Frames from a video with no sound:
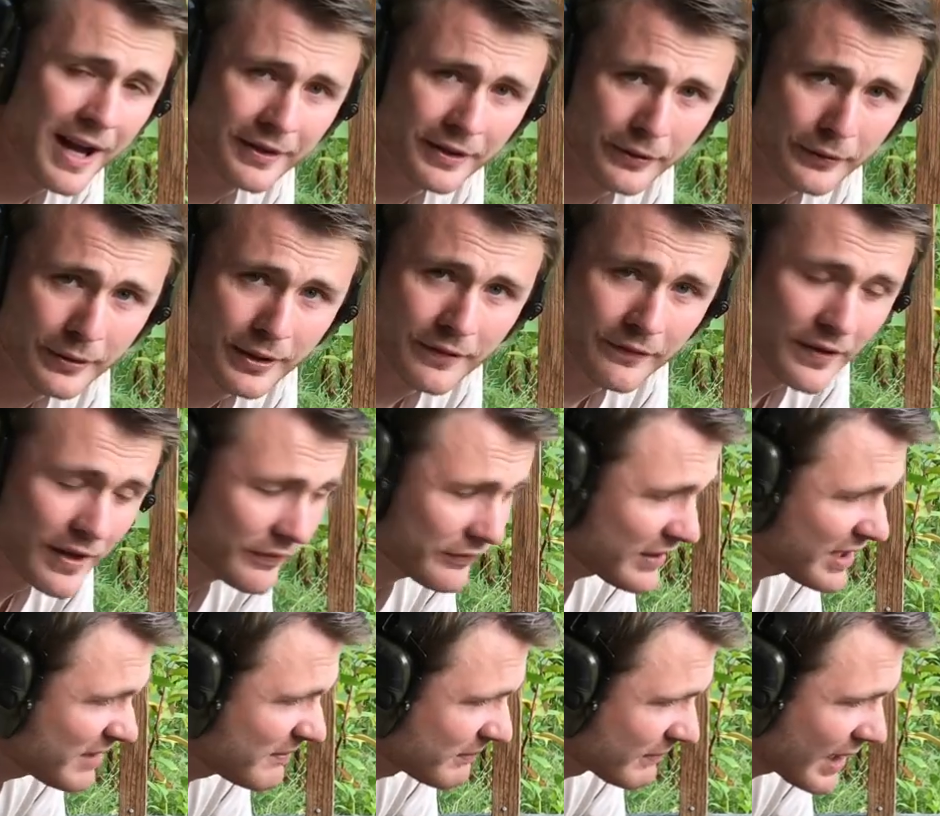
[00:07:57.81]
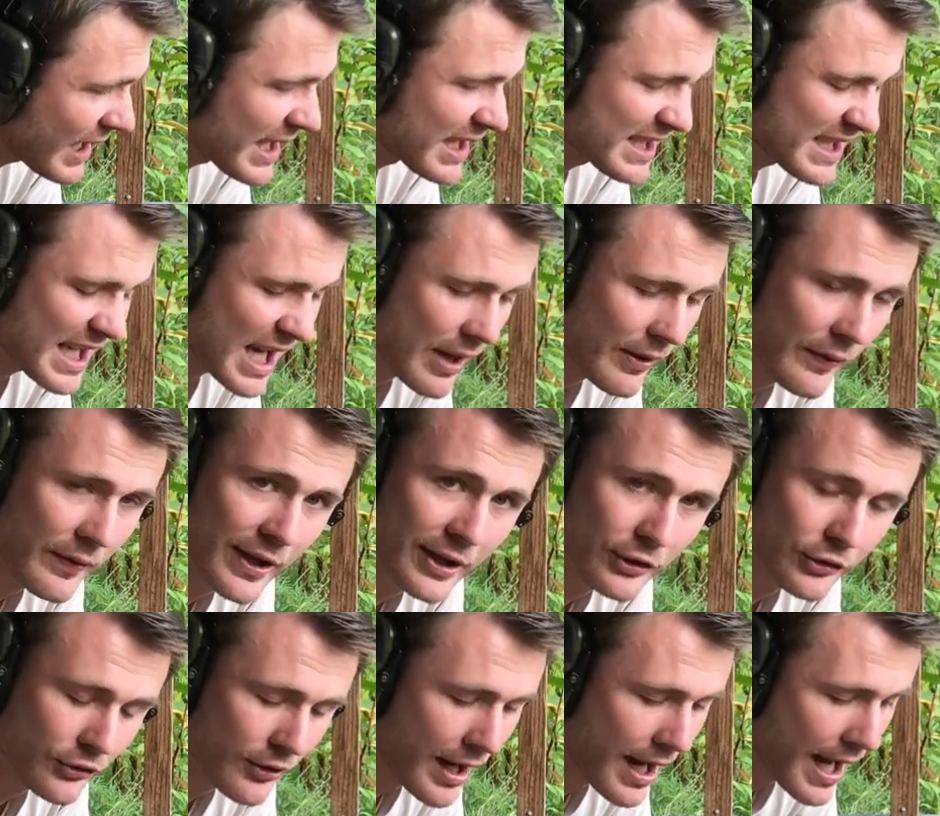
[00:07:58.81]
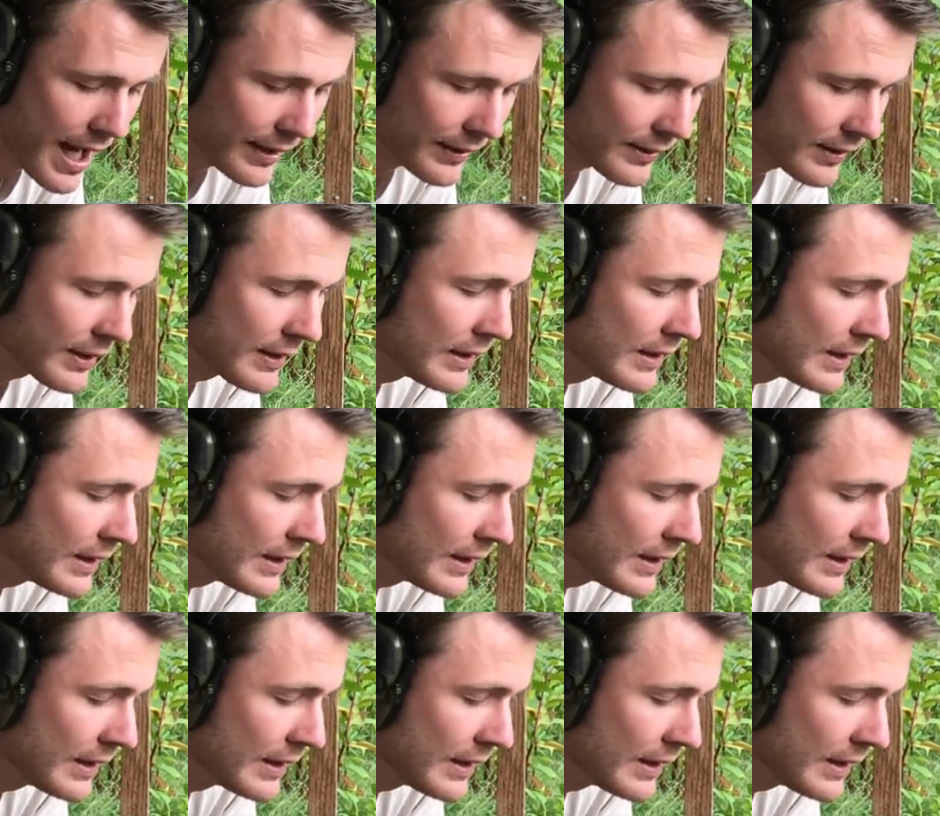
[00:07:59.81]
out to 350, kind of see how the thing tracks.